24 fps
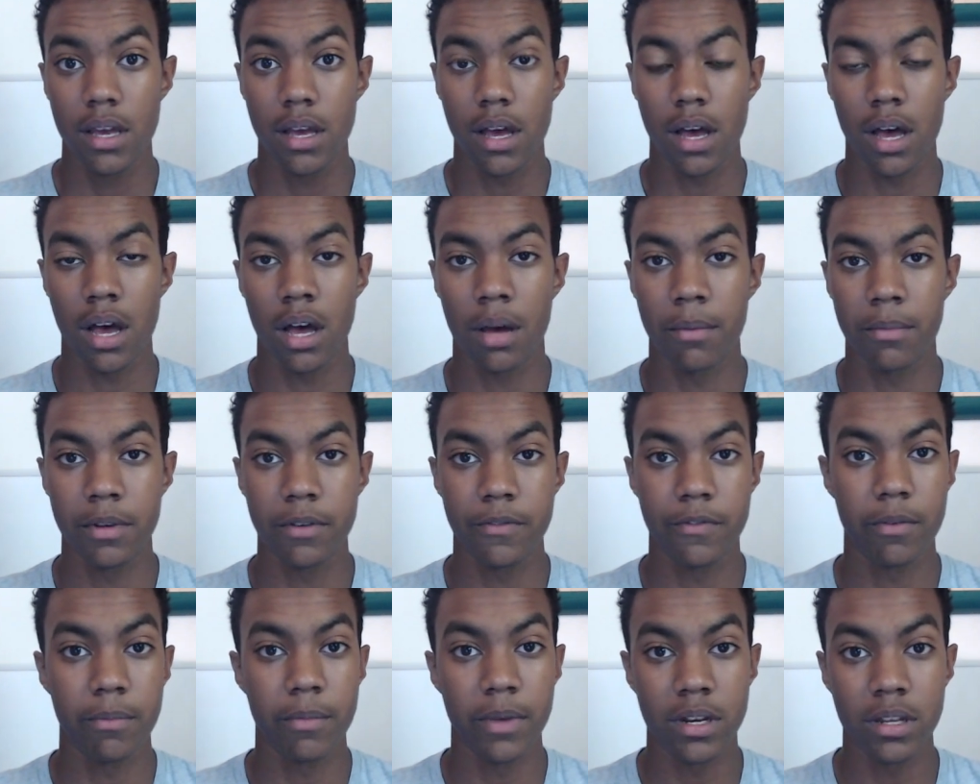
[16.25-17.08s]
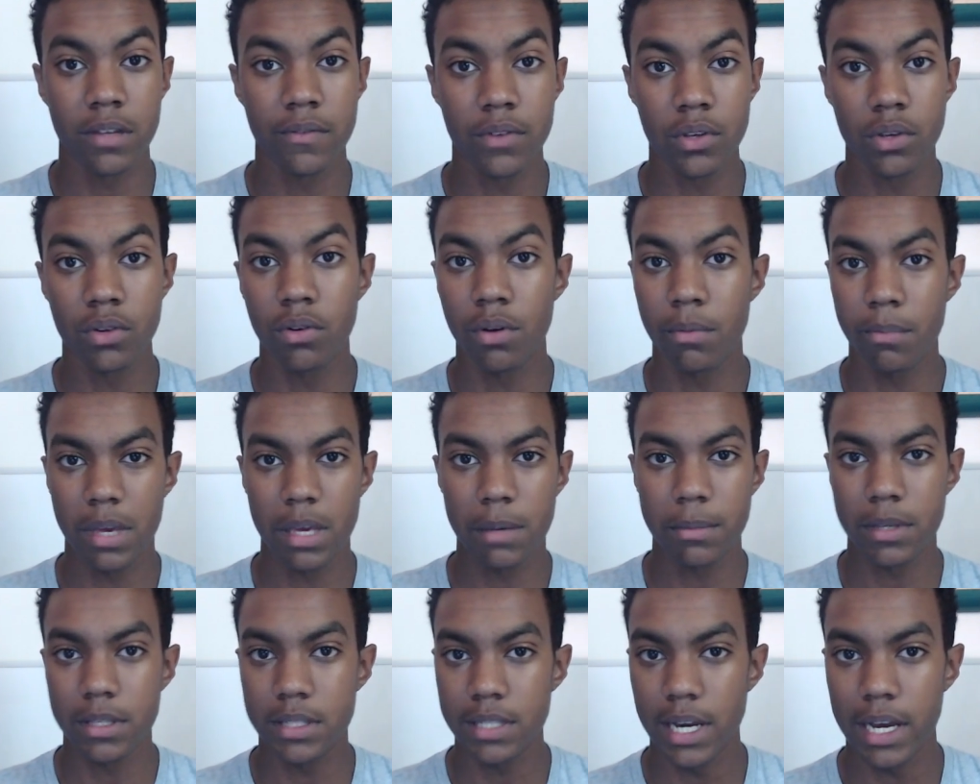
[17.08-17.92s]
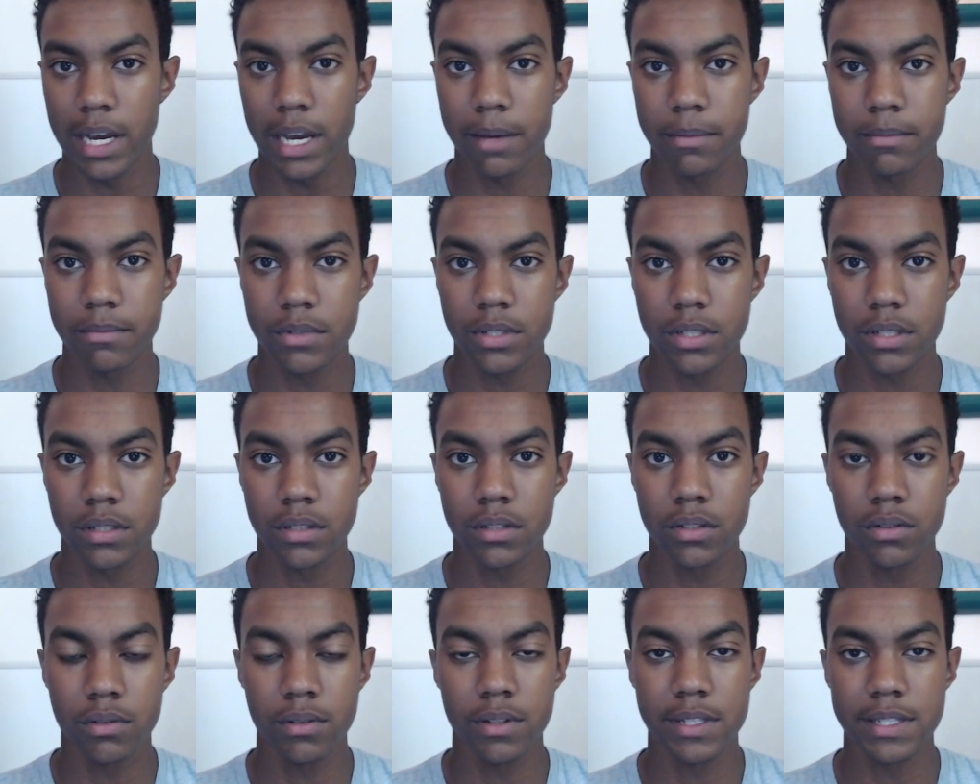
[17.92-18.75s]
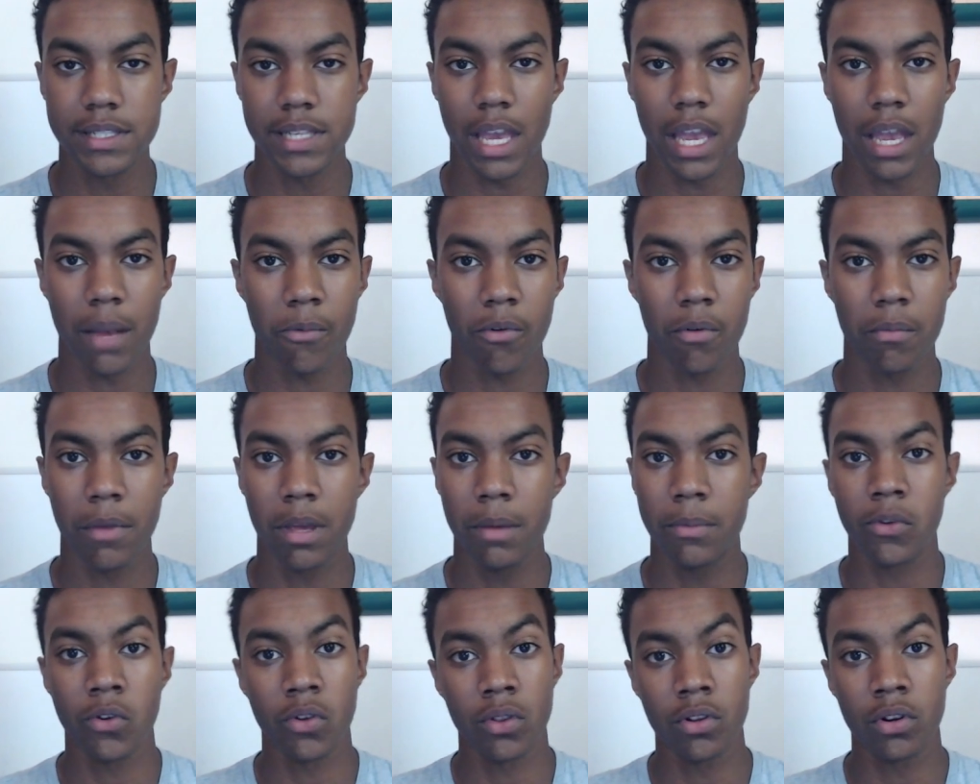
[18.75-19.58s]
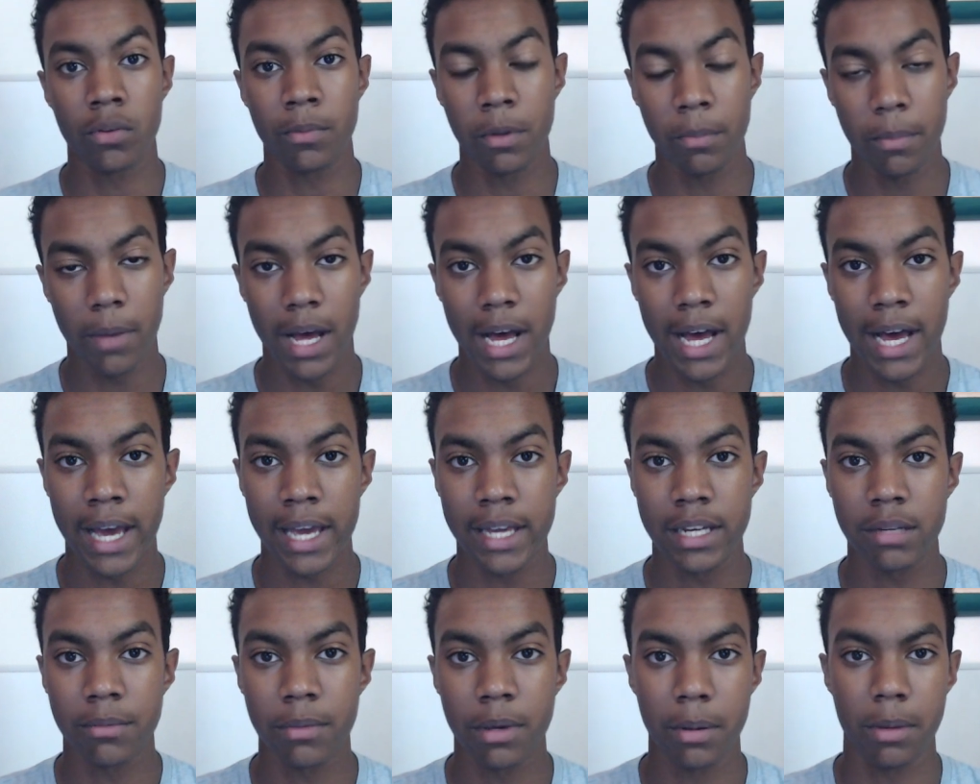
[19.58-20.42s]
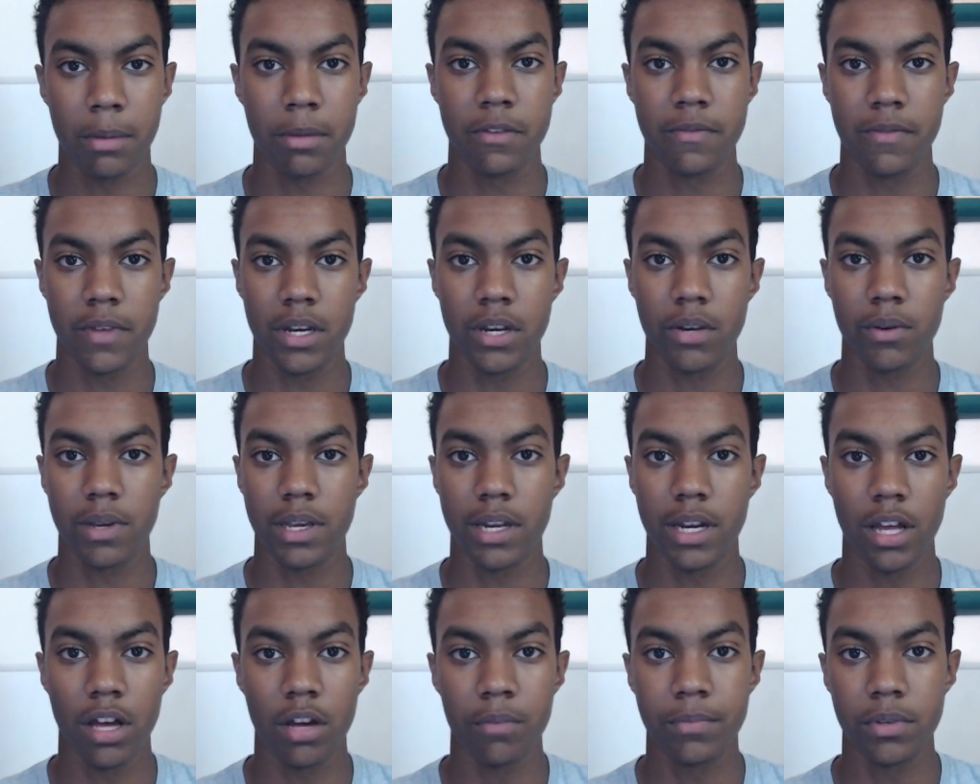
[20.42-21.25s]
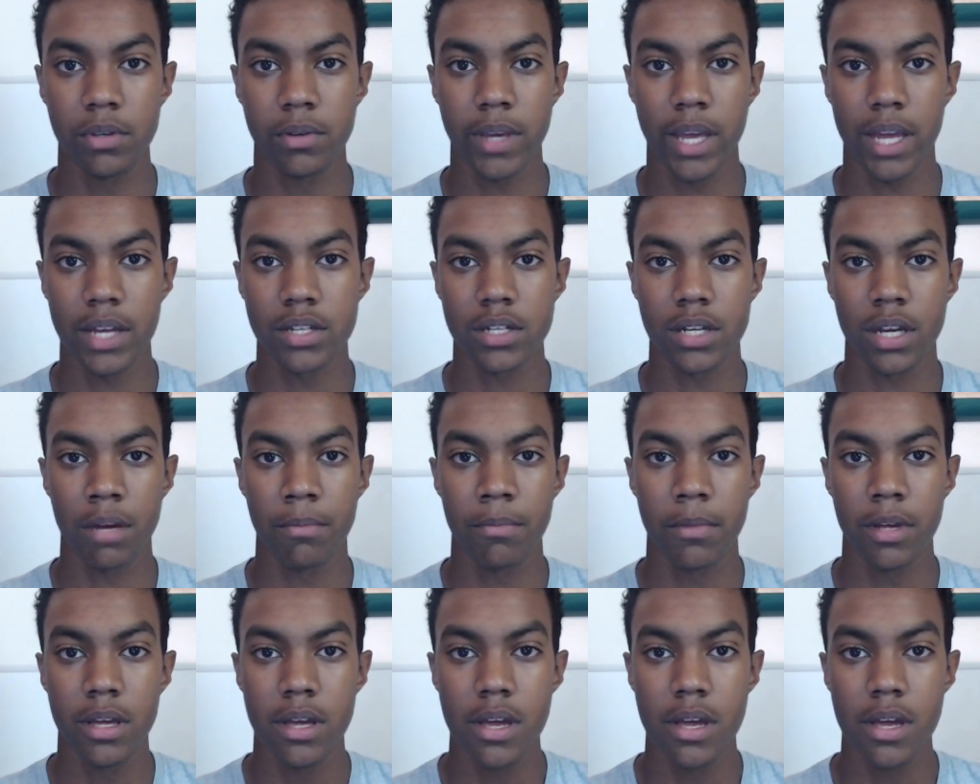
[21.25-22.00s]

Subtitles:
And for many of you, it may be time to do the same, or maybe you're a little bit behind, and maybe this video can help you catch up.